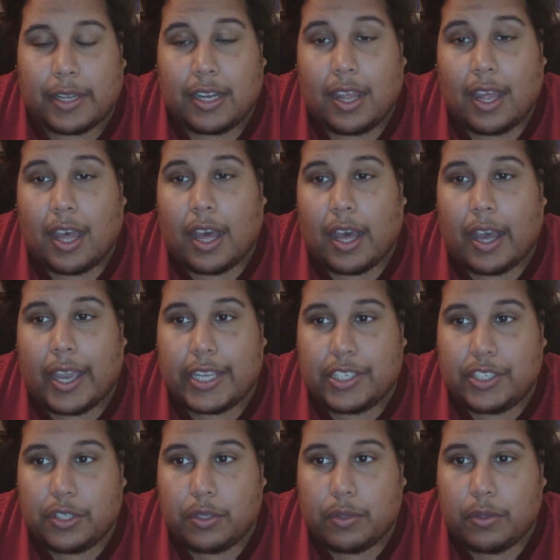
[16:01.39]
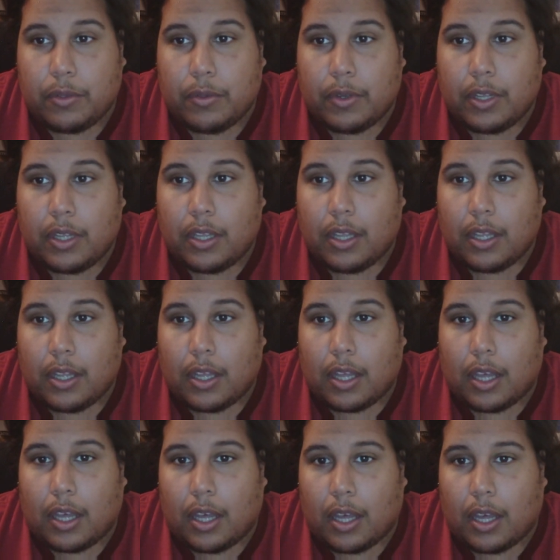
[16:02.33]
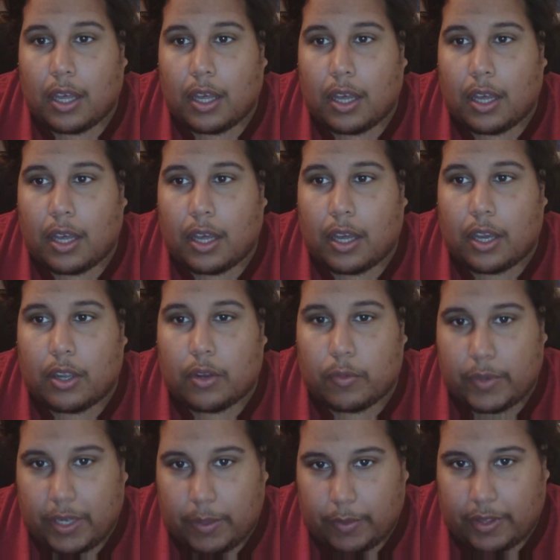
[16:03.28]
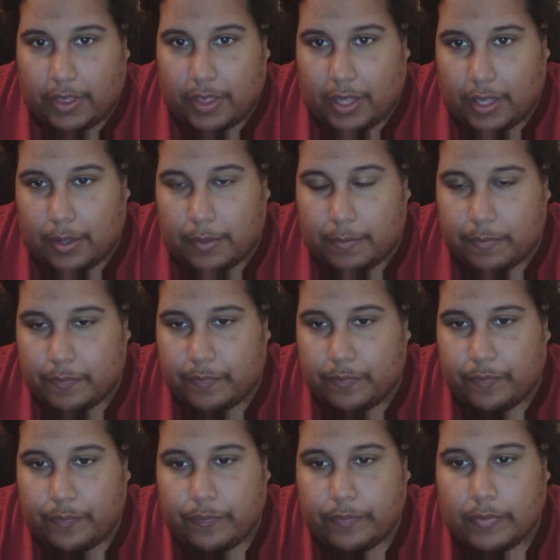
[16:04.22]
But I do agree with him.